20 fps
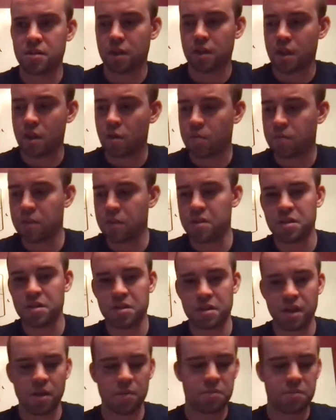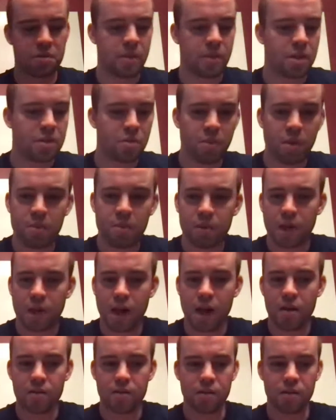And I hope this has helped some other people
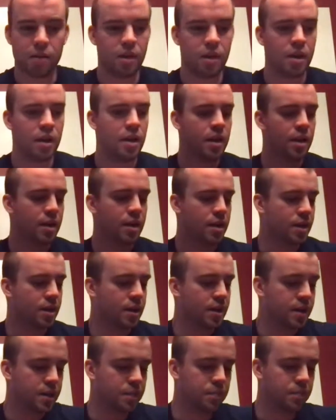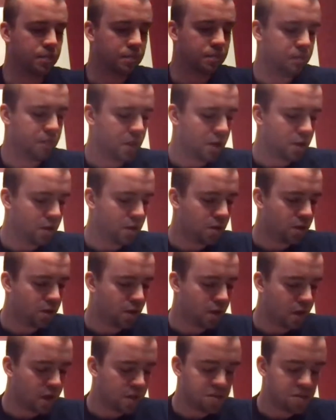out and, um, you know,
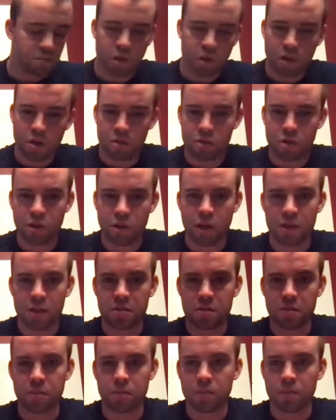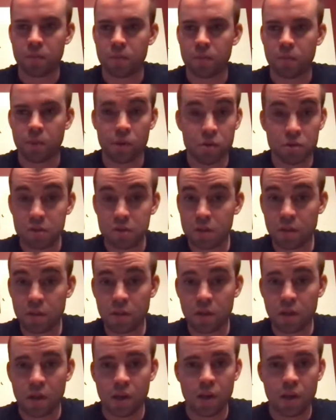you're an awesome coach. You're an awesome
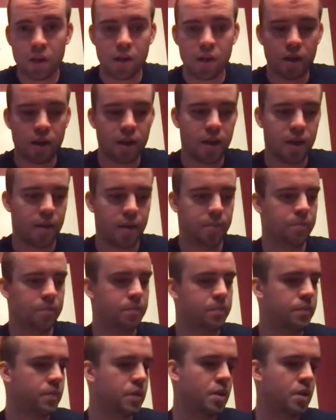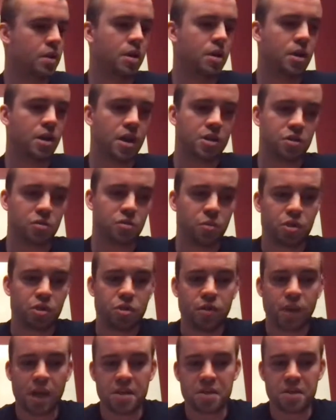person. Um, you know, I just
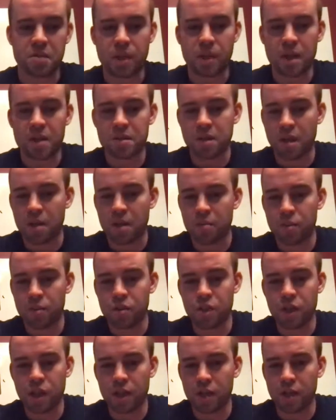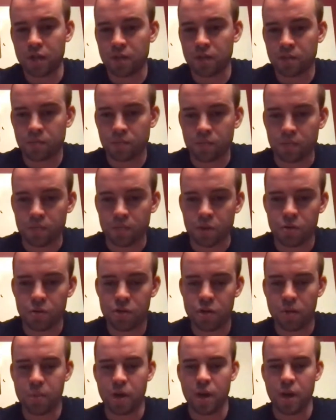wish you guys the best, and I appreciate you
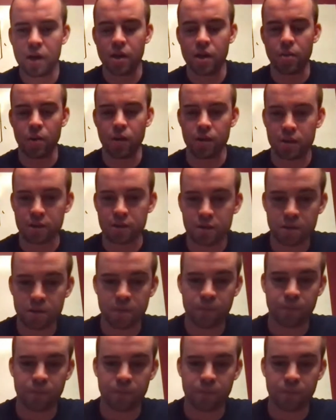jumping on here with us.